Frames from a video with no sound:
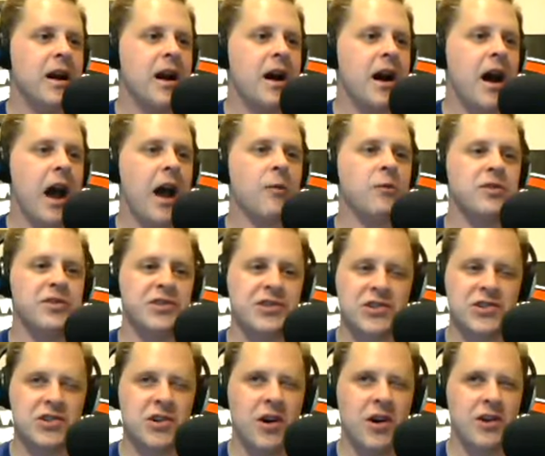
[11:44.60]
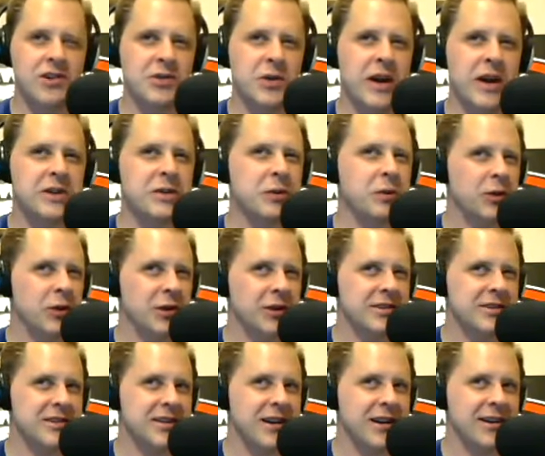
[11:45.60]
i will stall so i don't look
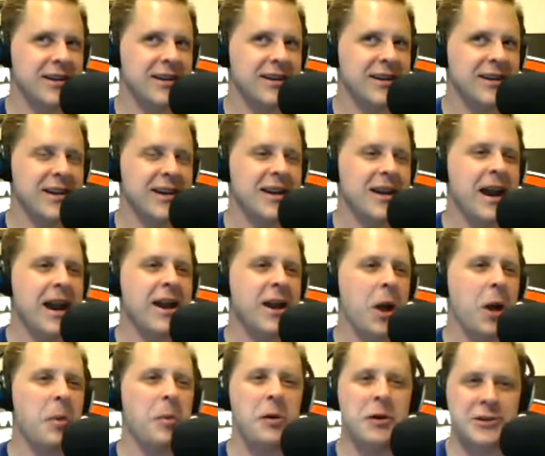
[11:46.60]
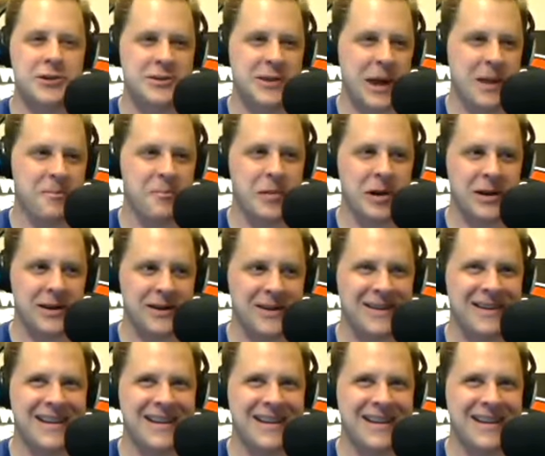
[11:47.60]
stuck and i'll push that button